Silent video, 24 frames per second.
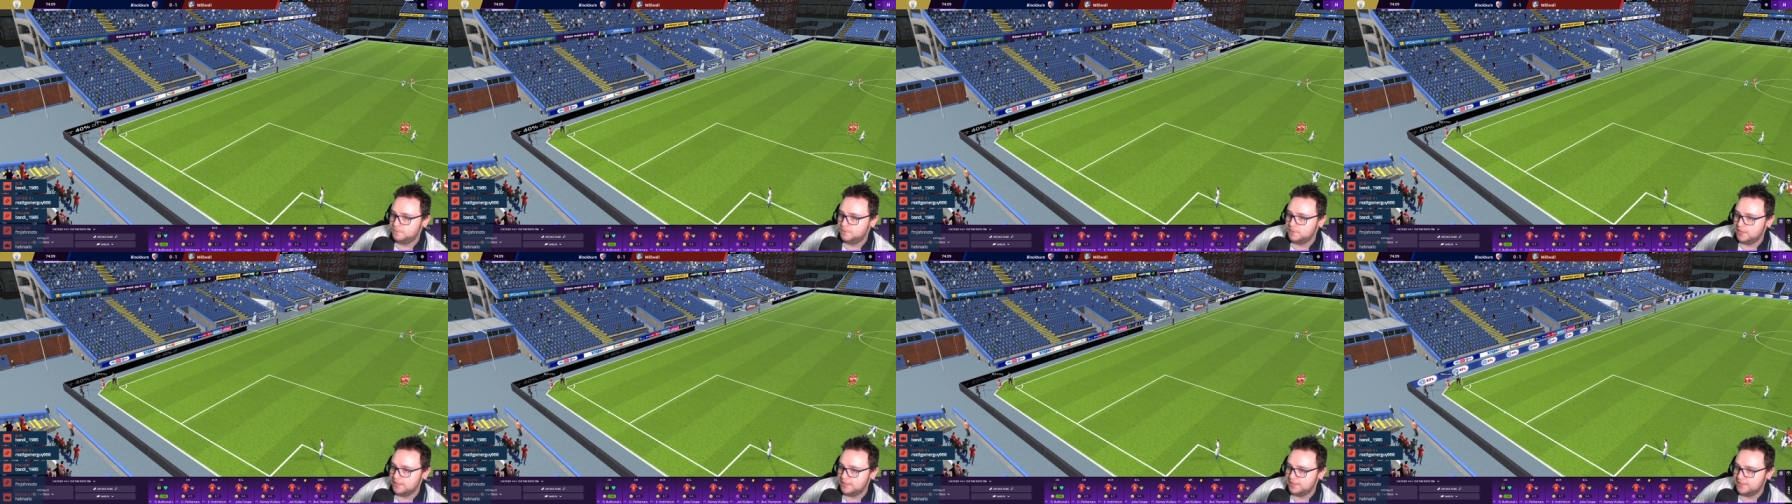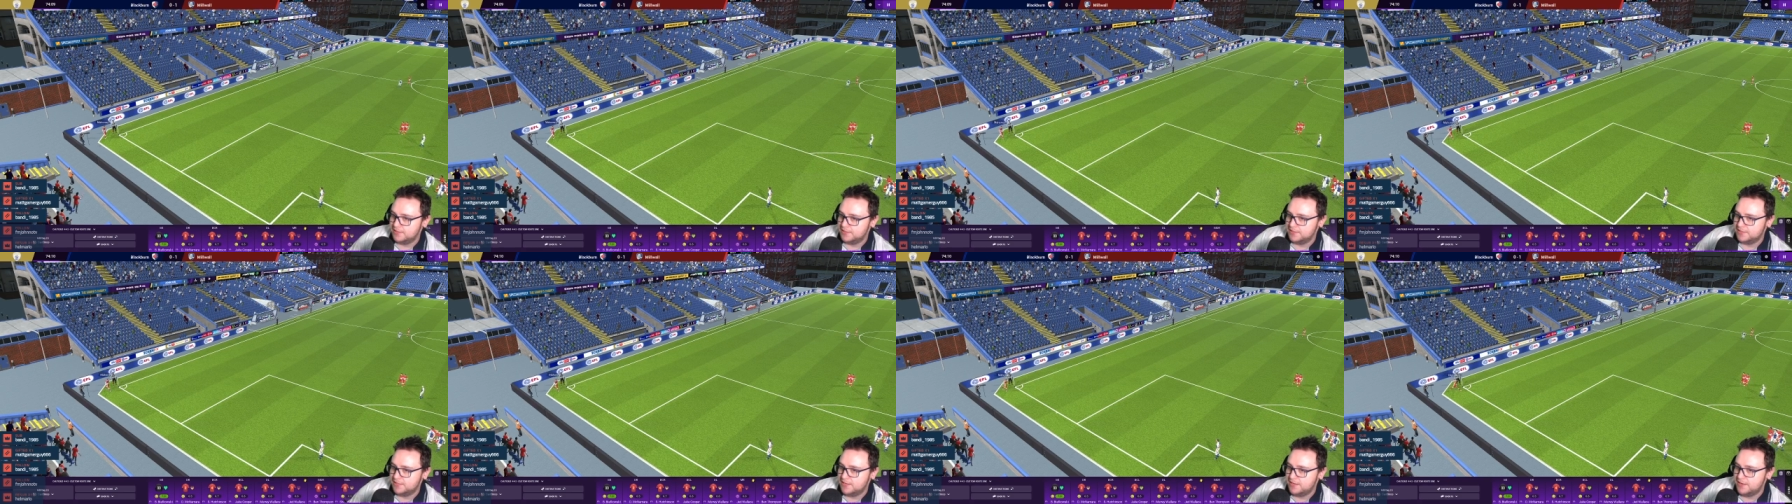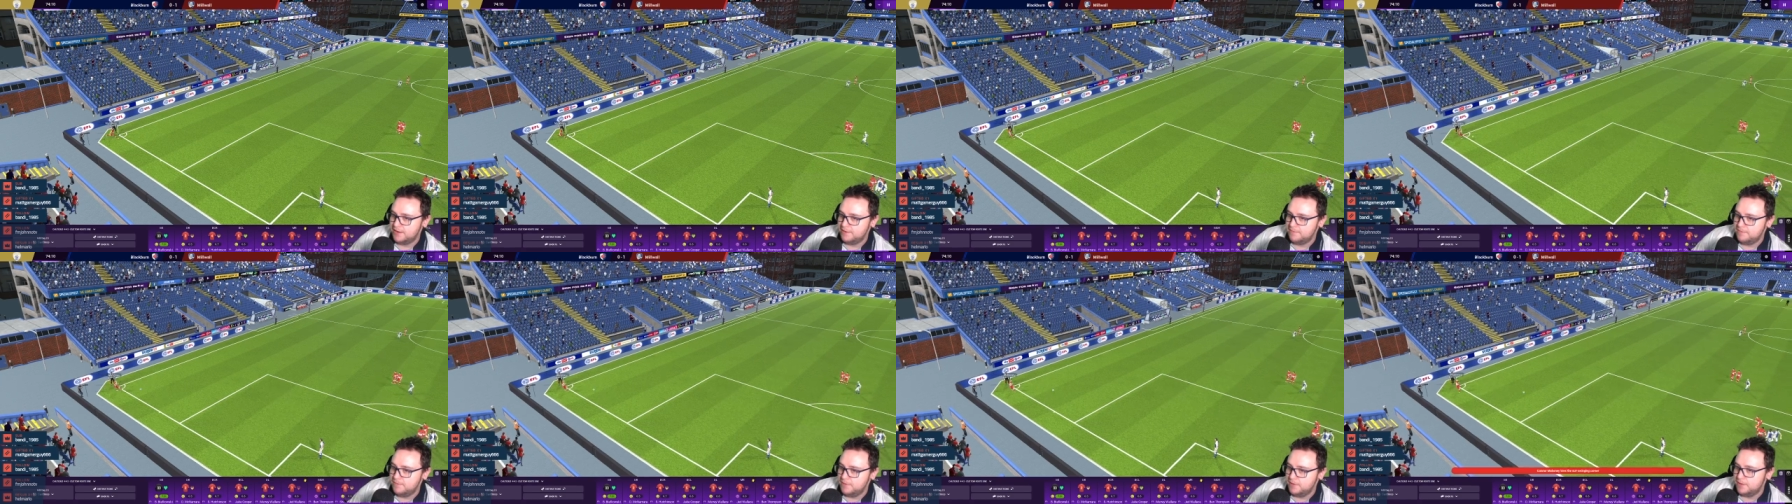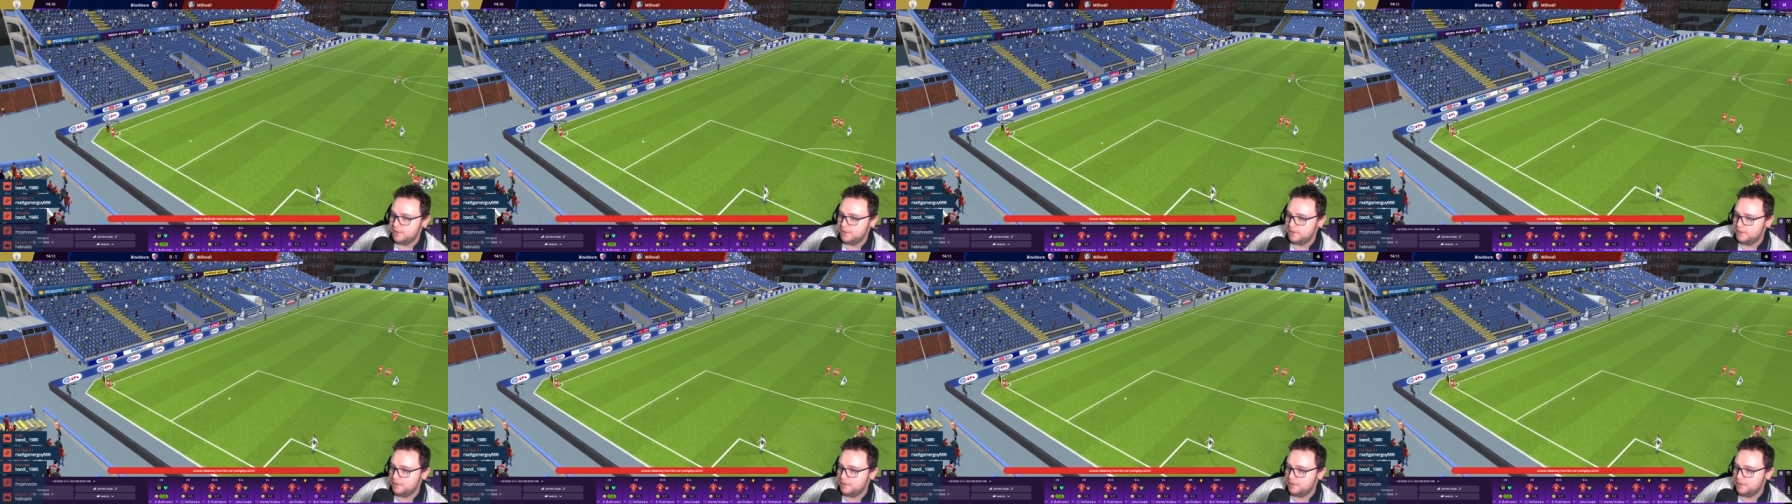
takes his time.